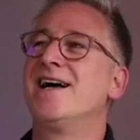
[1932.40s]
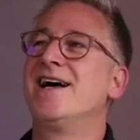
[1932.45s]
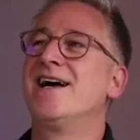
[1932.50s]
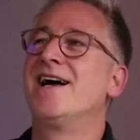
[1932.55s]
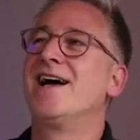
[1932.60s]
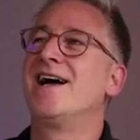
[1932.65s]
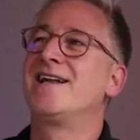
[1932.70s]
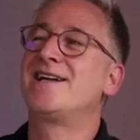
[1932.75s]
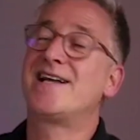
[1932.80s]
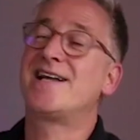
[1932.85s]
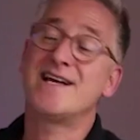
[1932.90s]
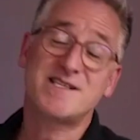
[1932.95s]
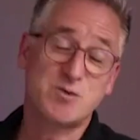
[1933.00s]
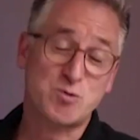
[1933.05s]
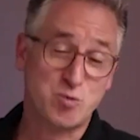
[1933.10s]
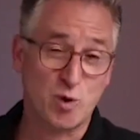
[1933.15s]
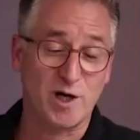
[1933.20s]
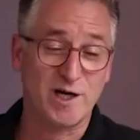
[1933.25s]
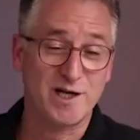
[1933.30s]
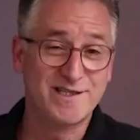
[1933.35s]
And guess
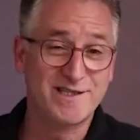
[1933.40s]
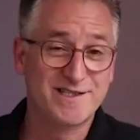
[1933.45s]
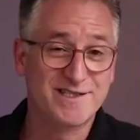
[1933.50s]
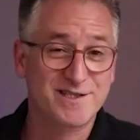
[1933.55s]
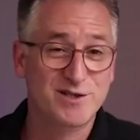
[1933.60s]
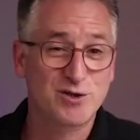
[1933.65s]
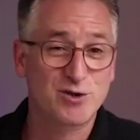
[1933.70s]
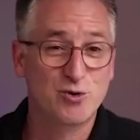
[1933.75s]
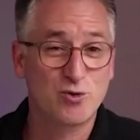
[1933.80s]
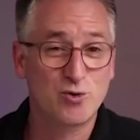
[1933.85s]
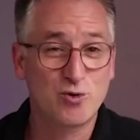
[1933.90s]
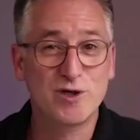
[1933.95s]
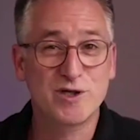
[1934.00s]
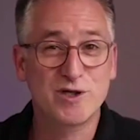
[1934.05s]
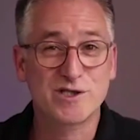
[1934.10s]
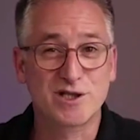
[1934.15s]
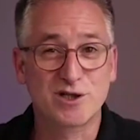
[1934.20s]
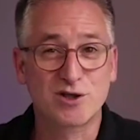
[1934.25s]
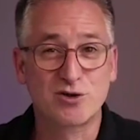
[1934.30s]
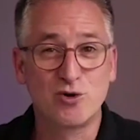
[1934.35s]
what? Who is
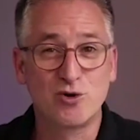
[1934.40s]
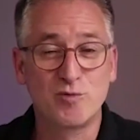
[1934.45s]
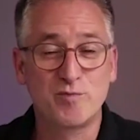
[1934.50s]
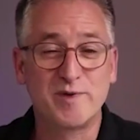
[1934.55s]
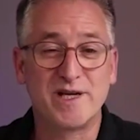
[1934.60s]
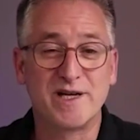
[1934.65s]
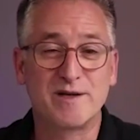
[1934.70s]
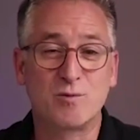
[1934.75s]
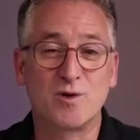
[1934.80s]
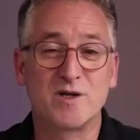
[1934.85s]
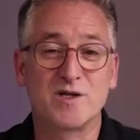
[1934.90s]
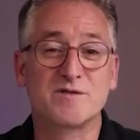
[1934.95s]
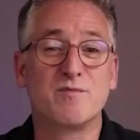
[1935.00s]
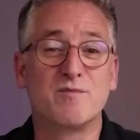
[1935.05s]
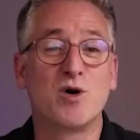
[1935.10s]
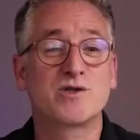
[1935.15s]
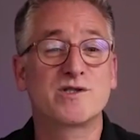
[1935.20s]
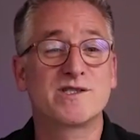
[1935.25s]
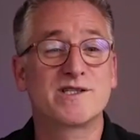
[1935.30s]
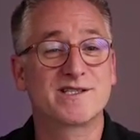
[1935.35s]
the group that was
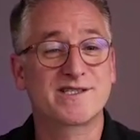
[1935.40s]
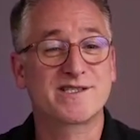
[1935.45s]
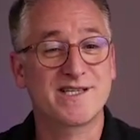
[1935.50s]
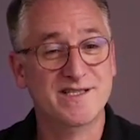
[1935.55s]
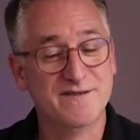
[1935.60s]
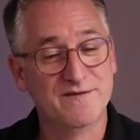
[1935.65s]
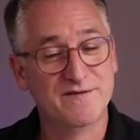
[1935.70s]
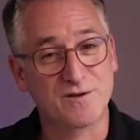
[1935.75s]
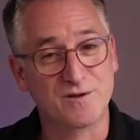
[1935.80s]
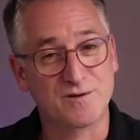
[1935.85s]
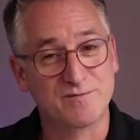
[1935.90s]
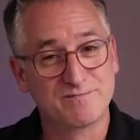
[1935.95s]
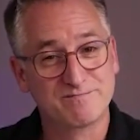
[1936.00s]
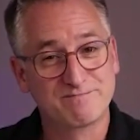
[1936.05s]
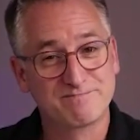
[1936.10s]
most successful?